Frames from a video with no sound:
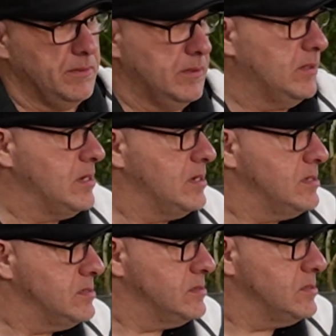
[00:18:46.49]
Or
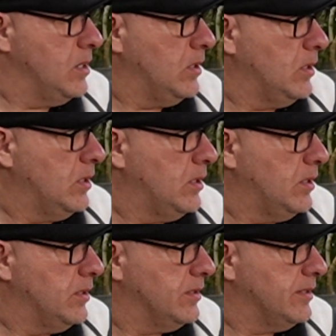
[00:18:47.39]
chasing,
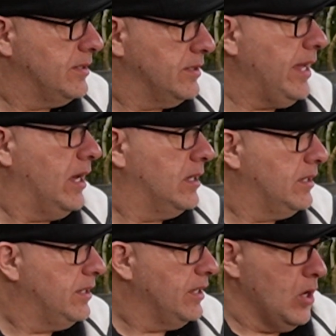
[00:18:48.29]
you know, sex
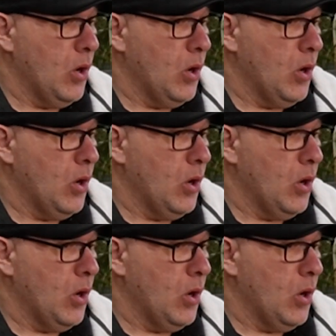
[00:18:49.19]
addiction.